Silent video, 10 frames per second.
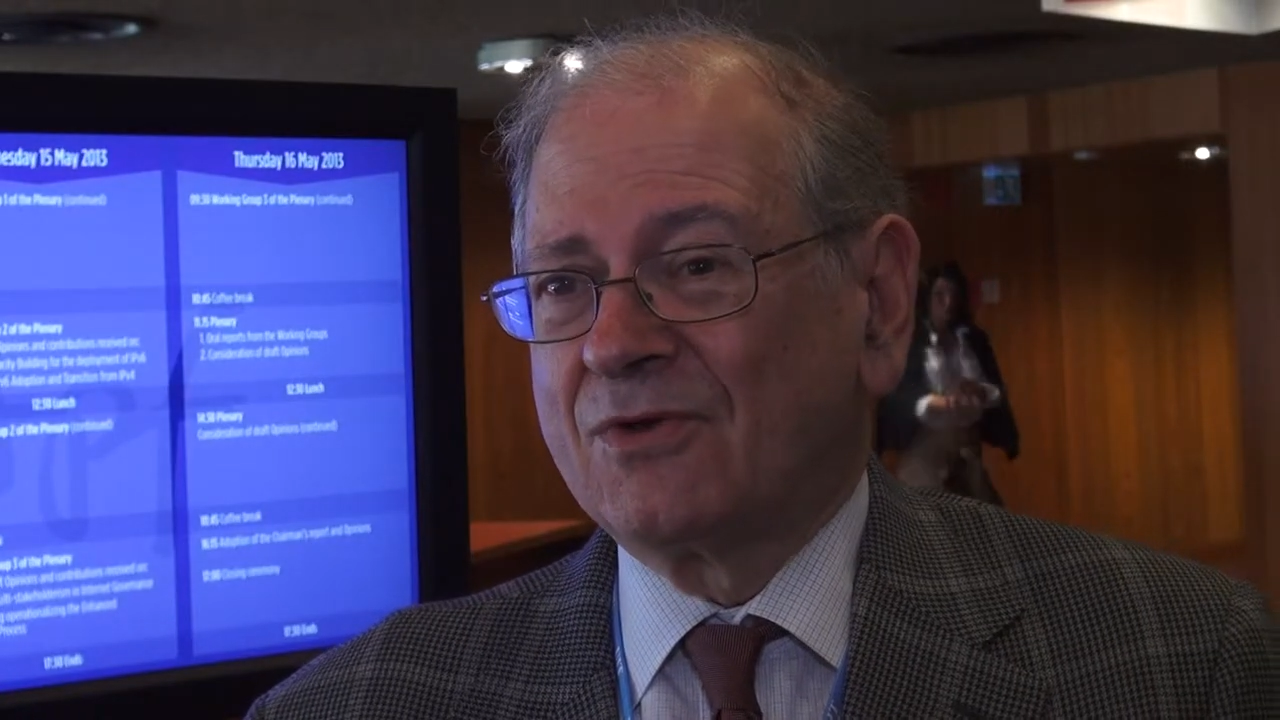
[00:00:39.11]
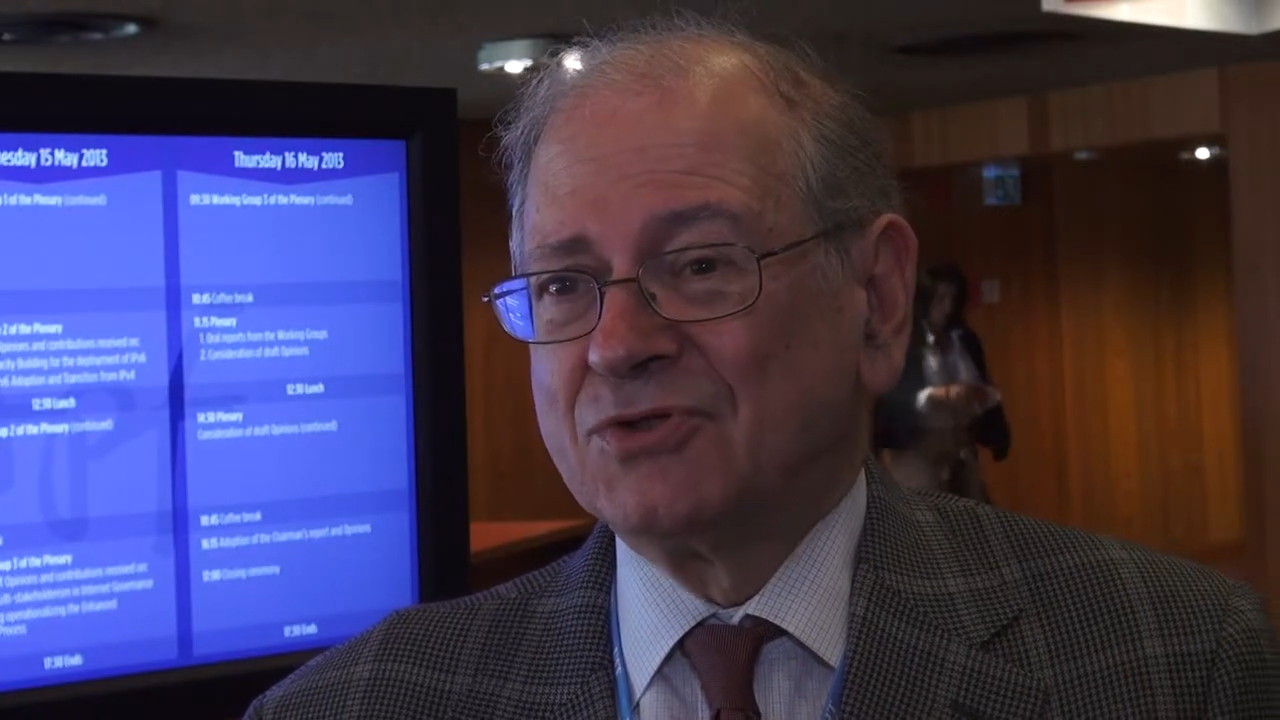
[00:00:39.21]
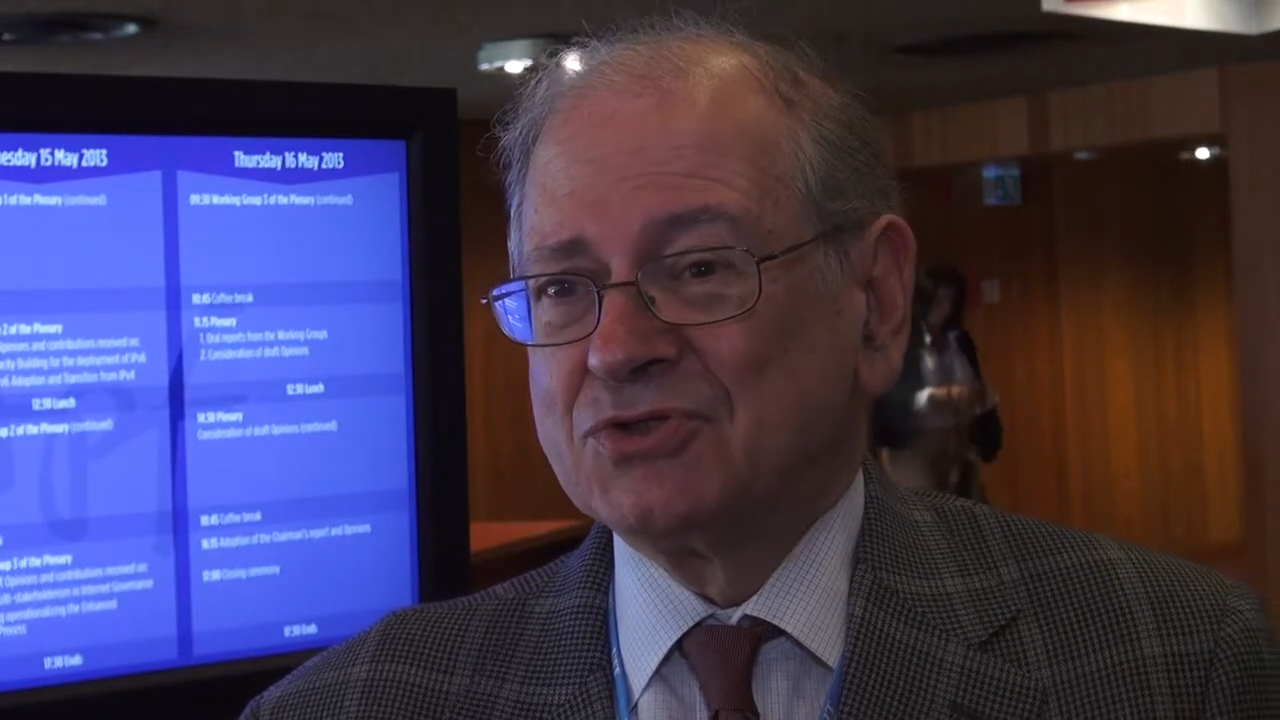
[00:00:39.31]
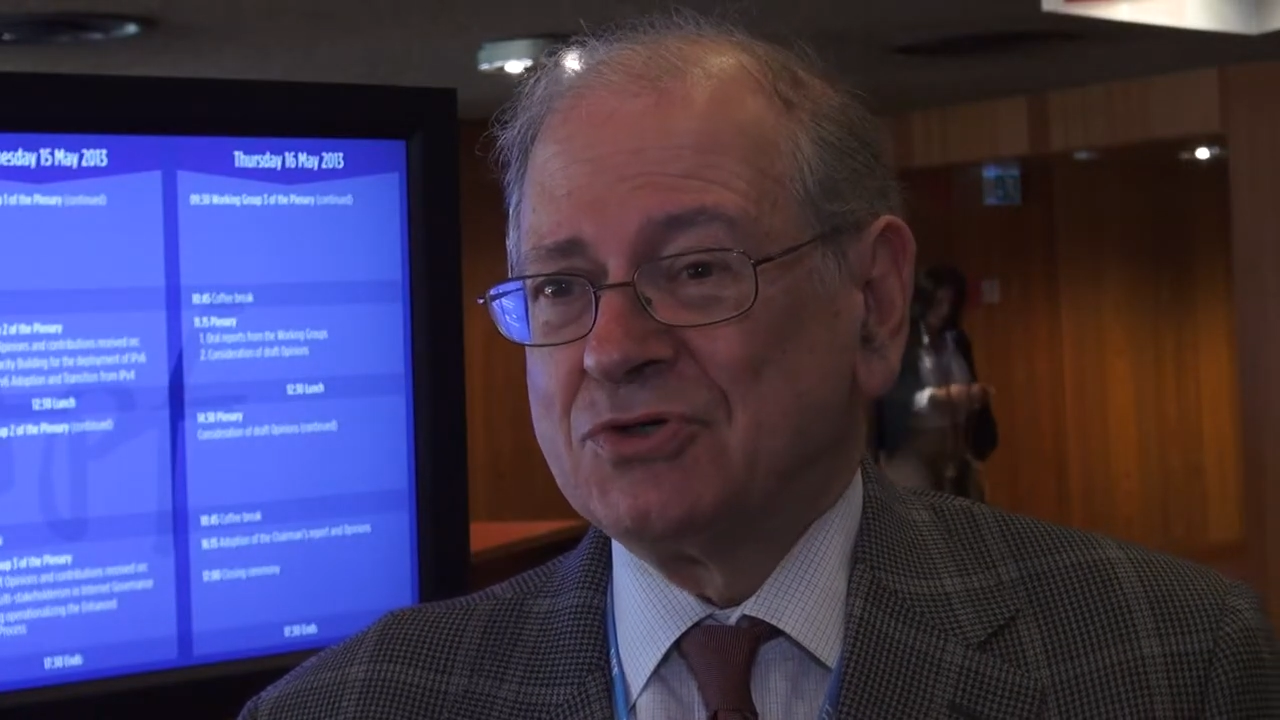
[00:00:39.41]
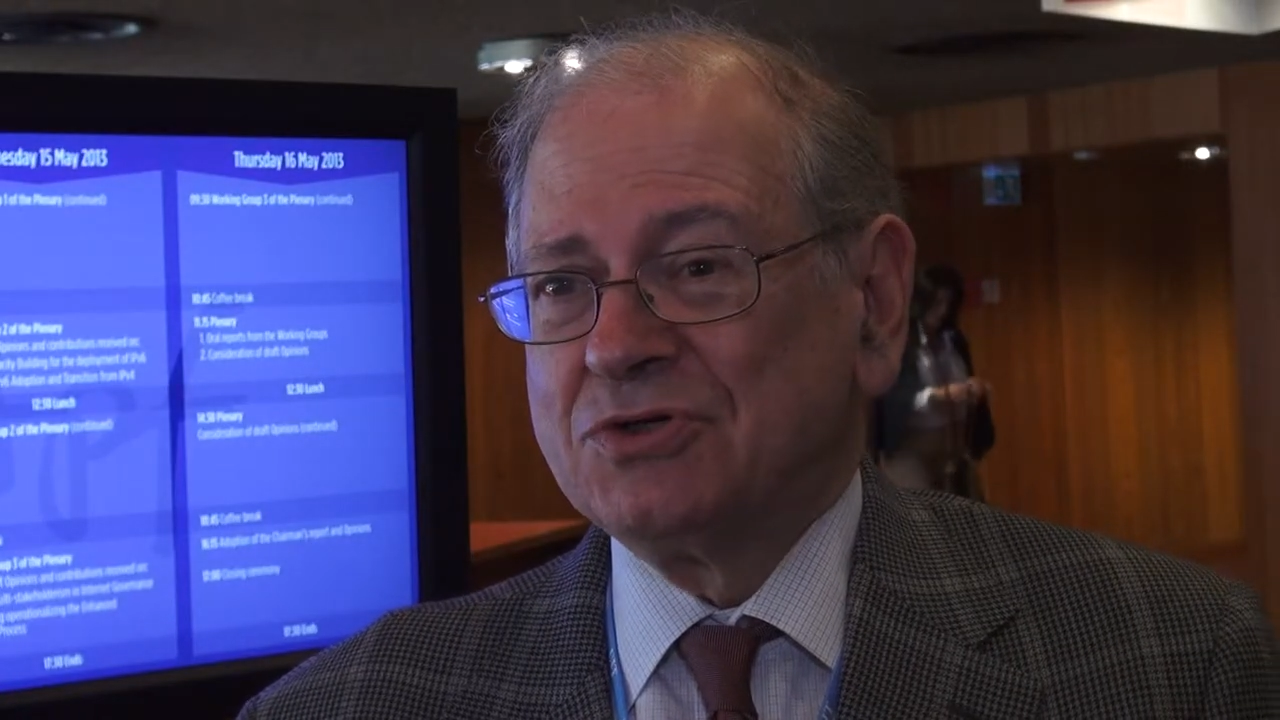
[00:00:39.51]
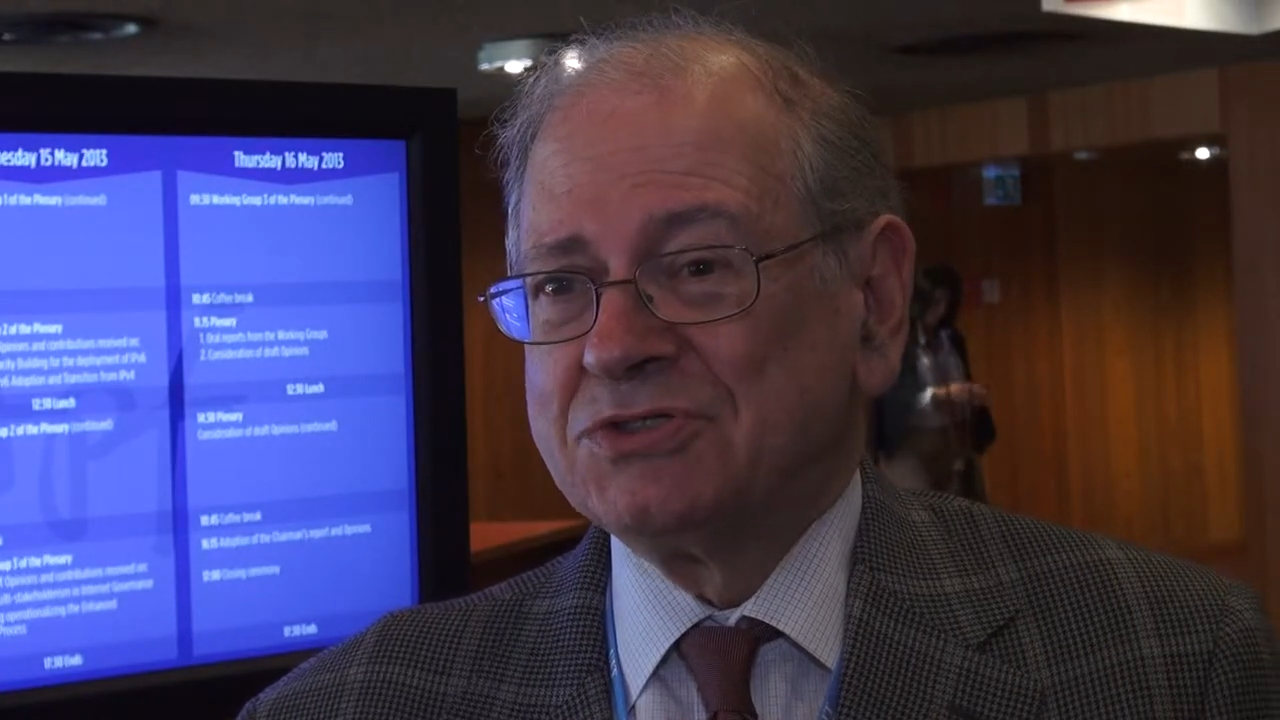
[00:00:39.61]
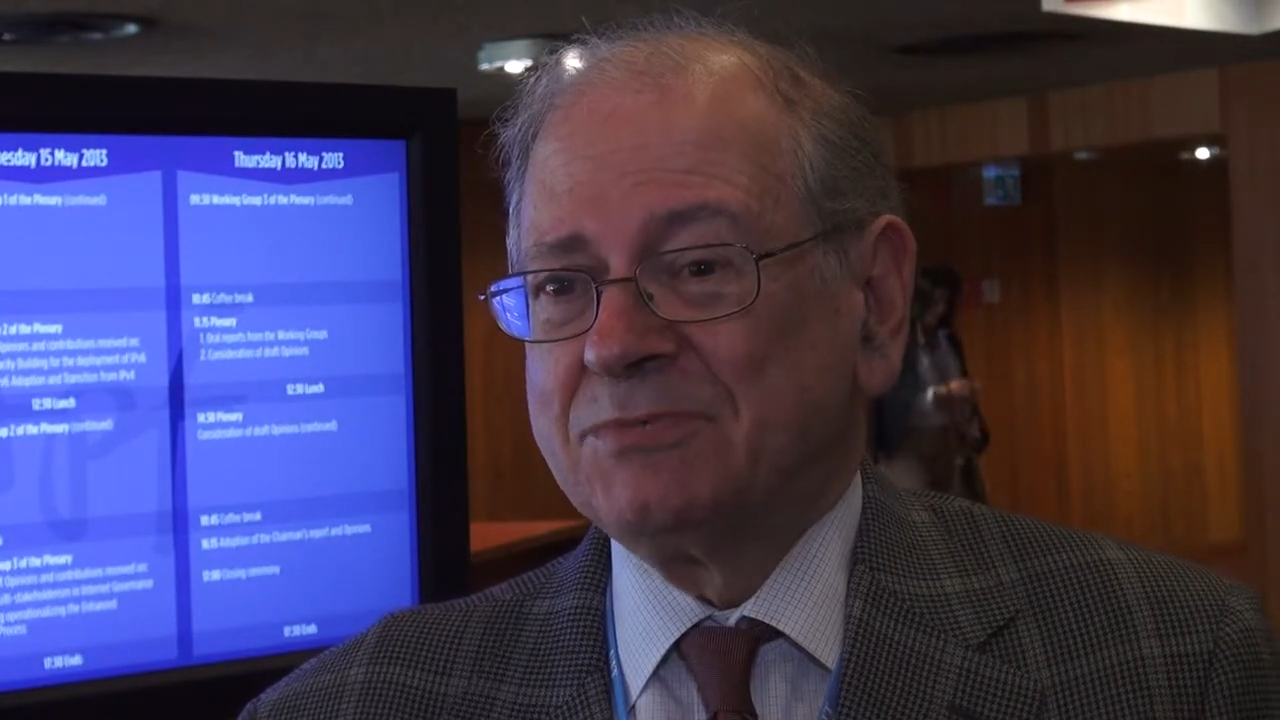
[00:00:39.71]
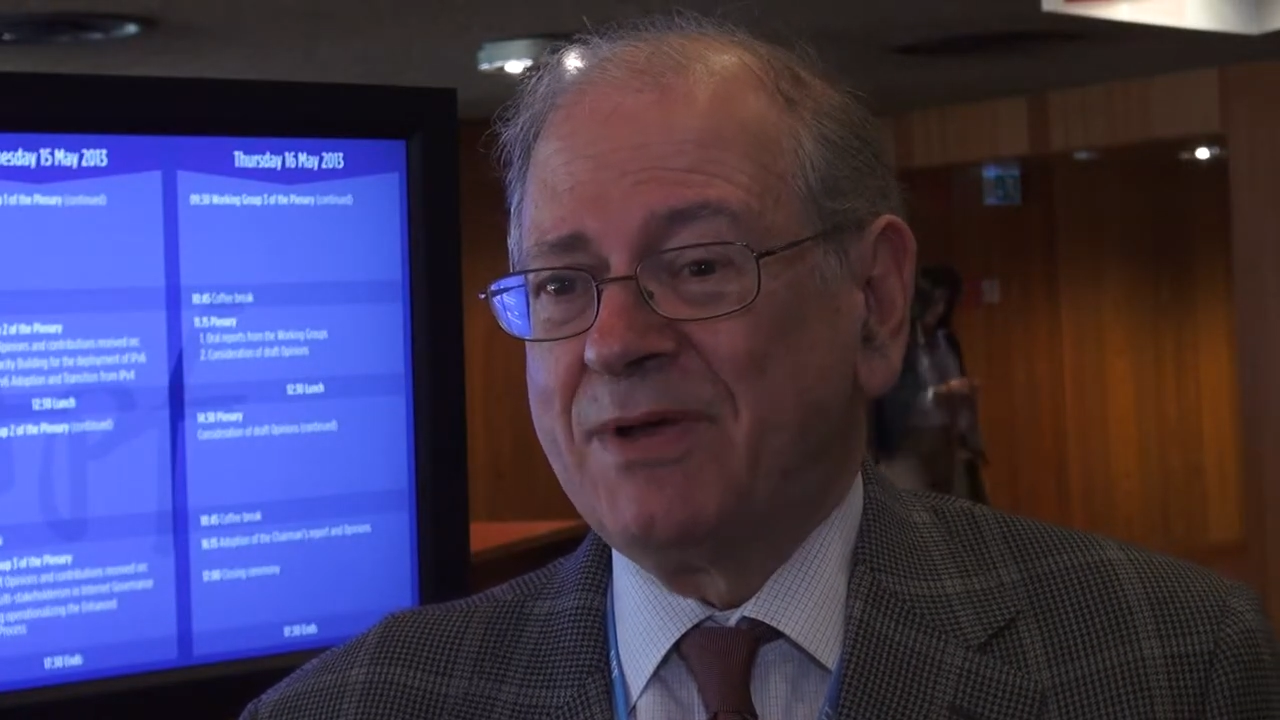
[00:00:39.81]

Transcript: concerns